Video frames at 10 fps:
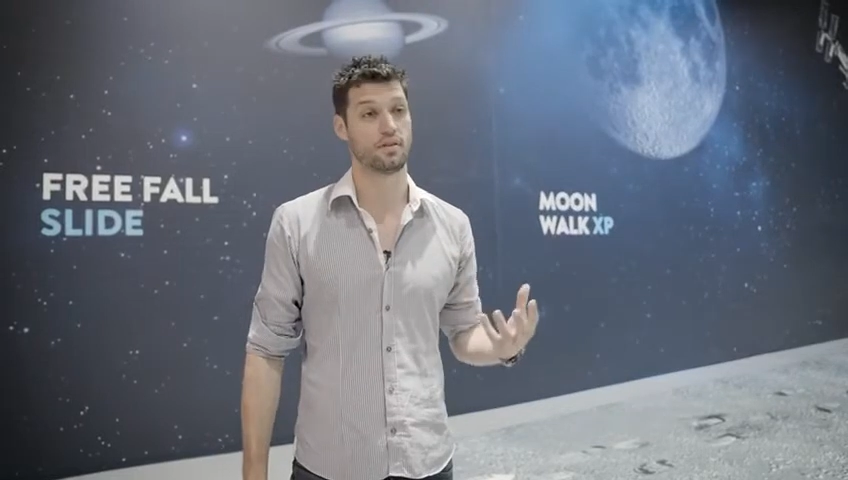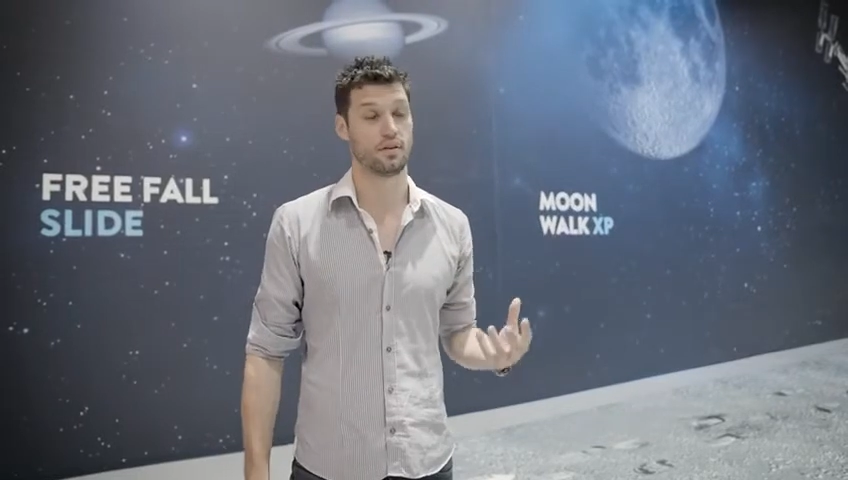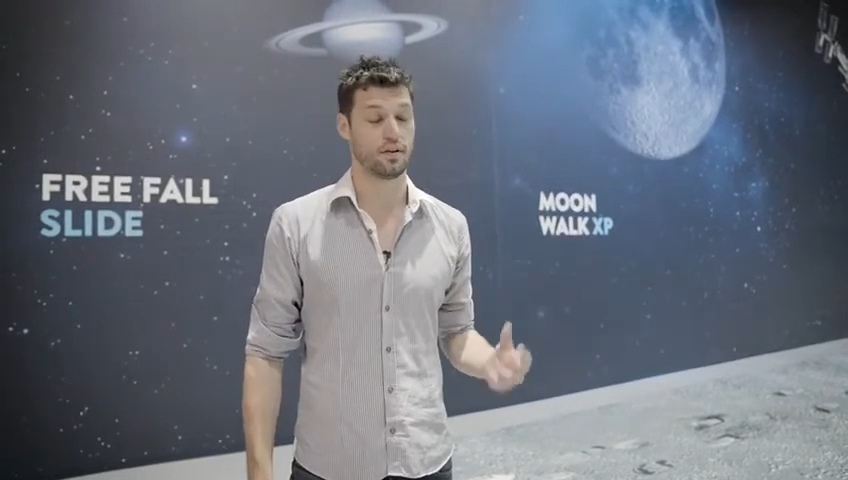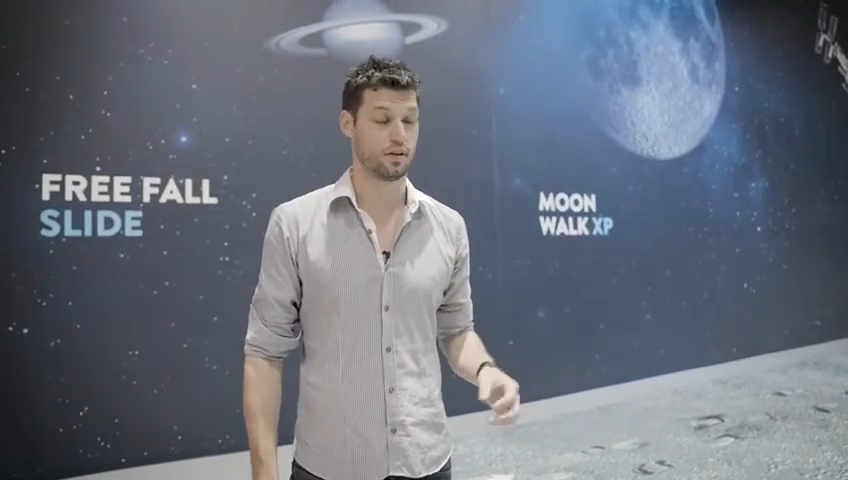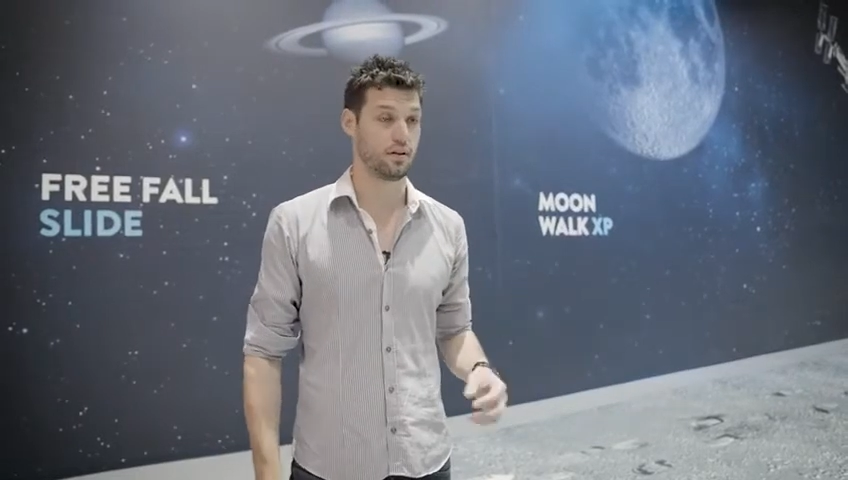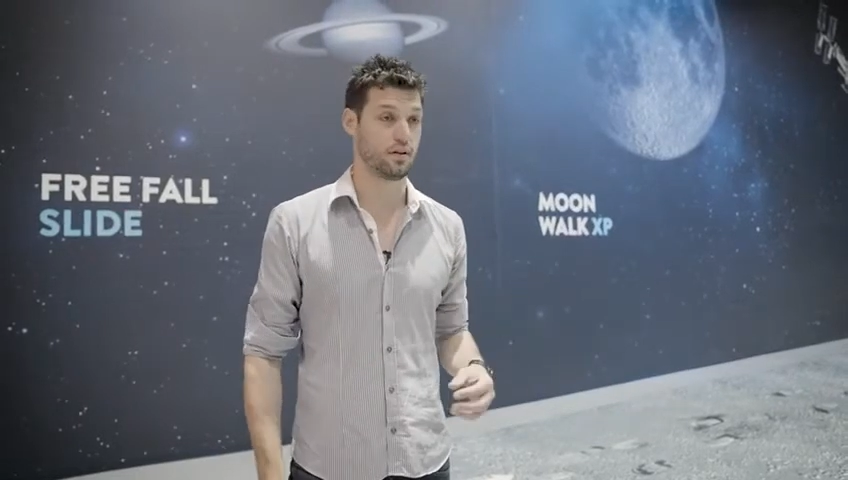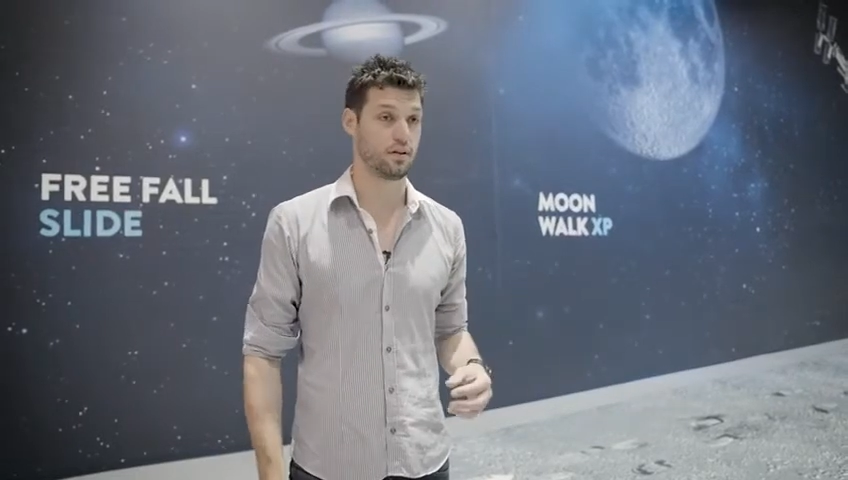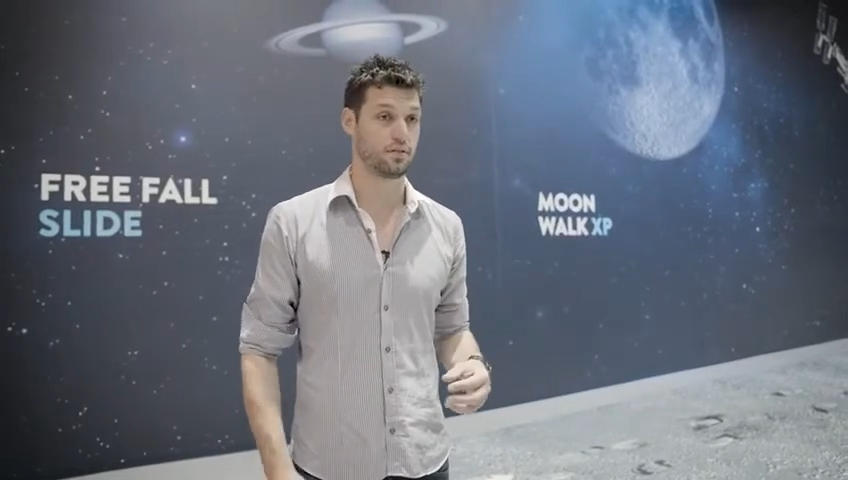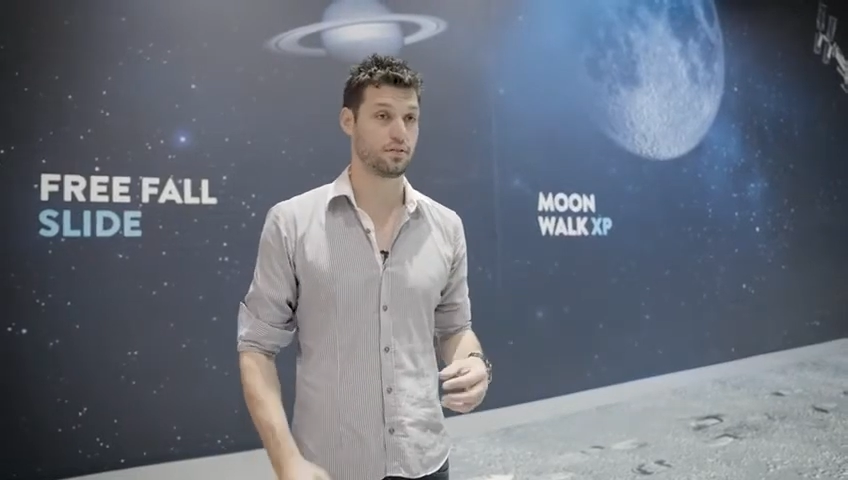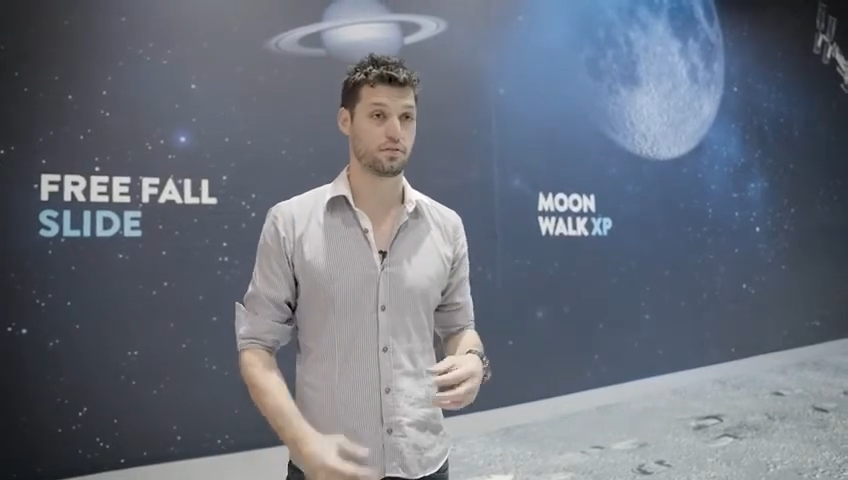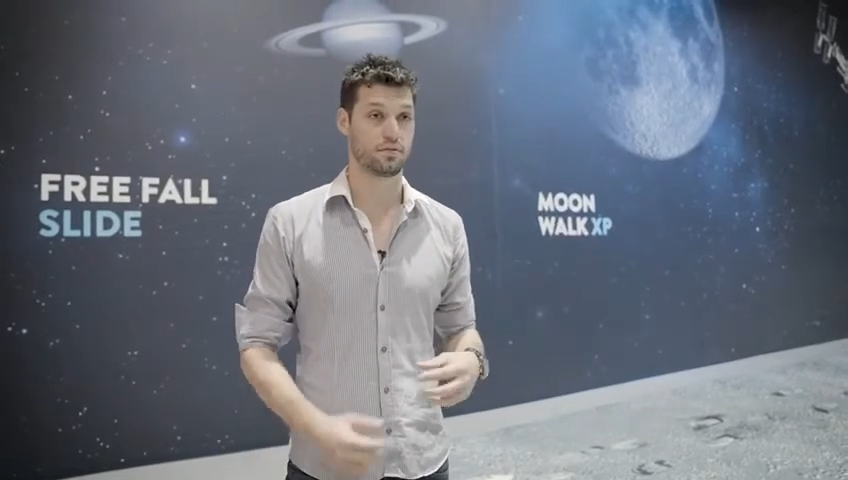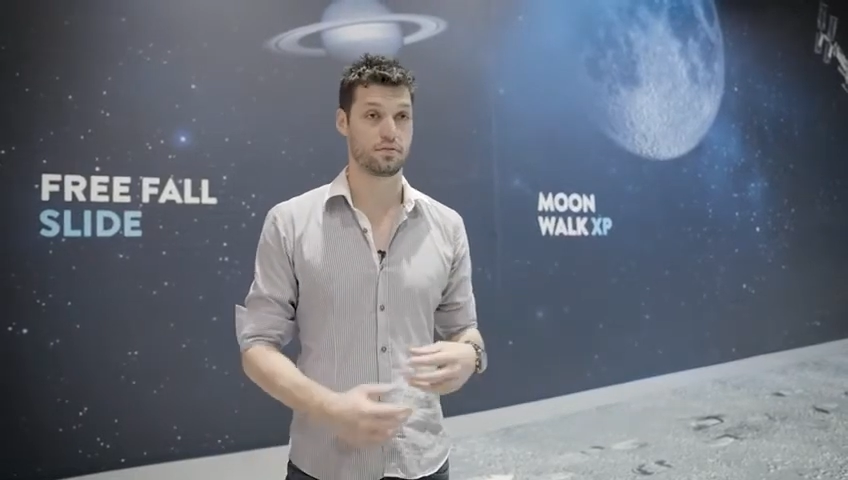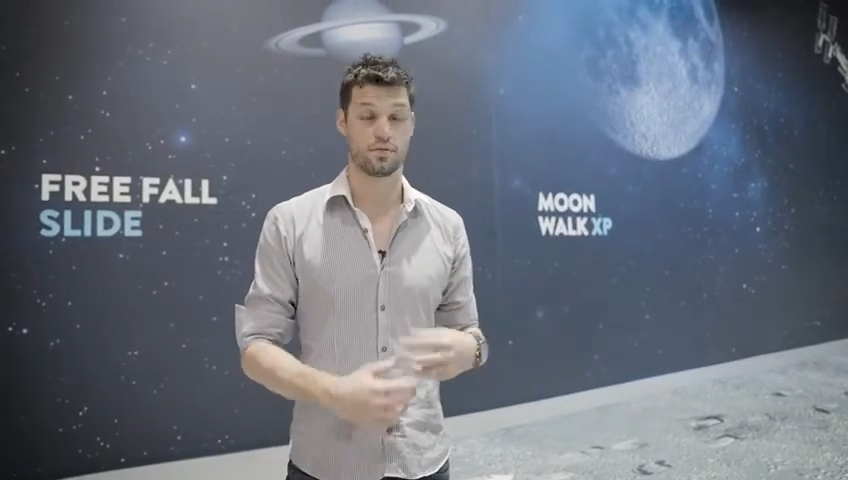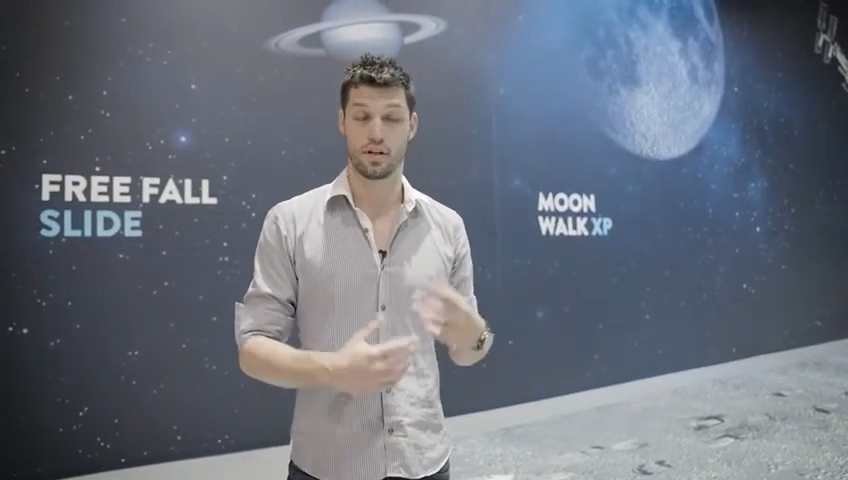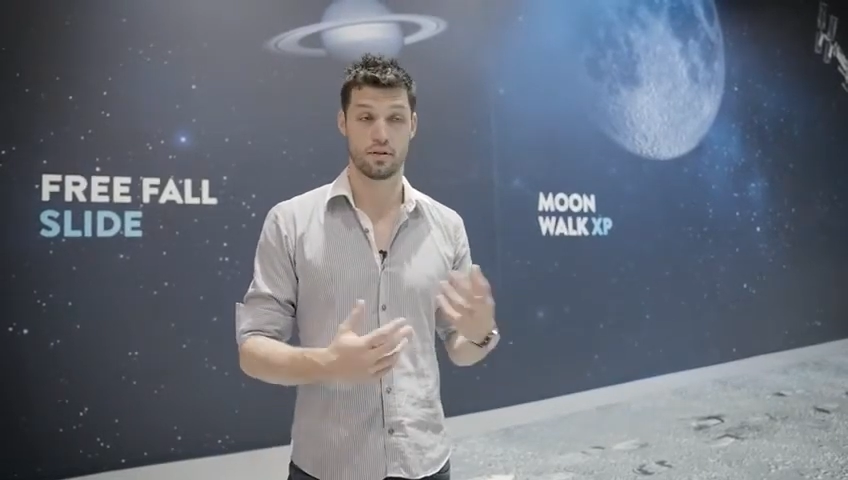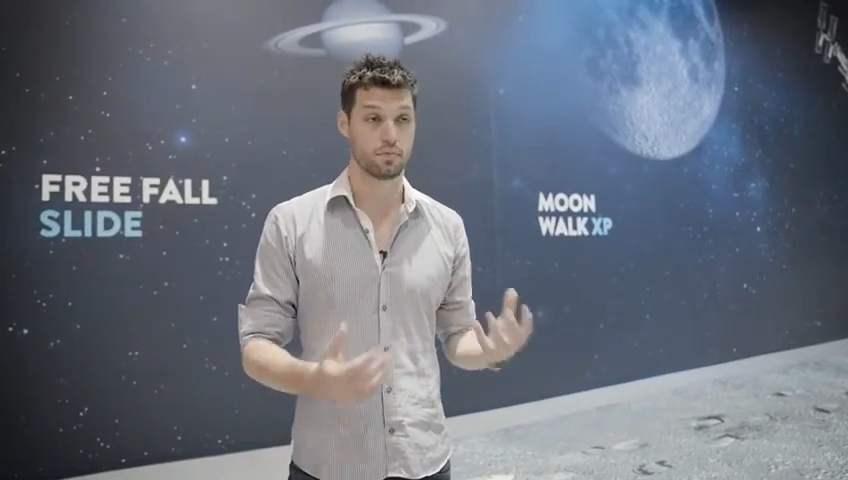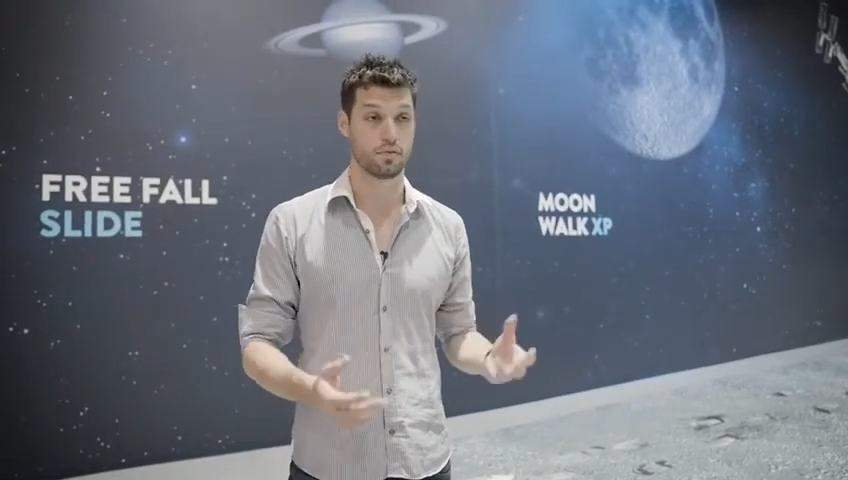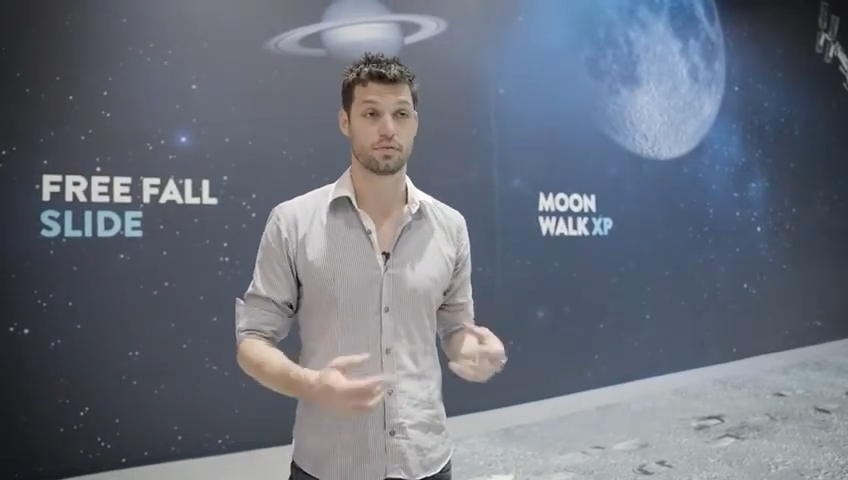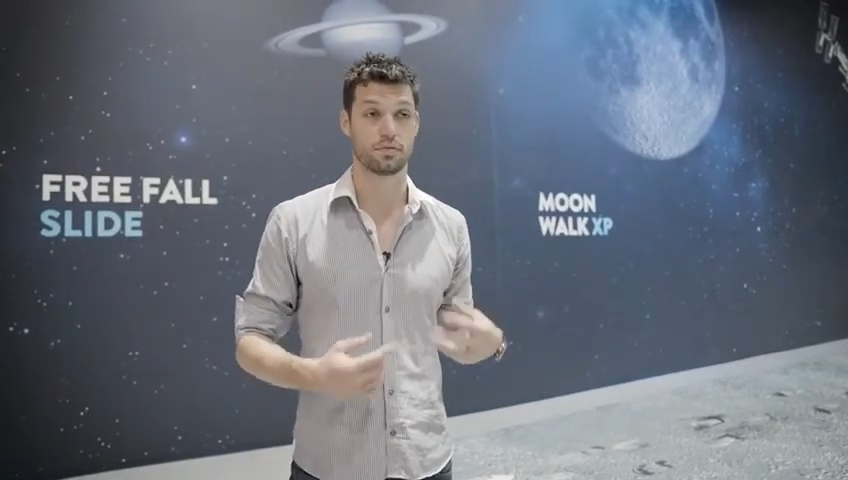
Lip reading: to start a book,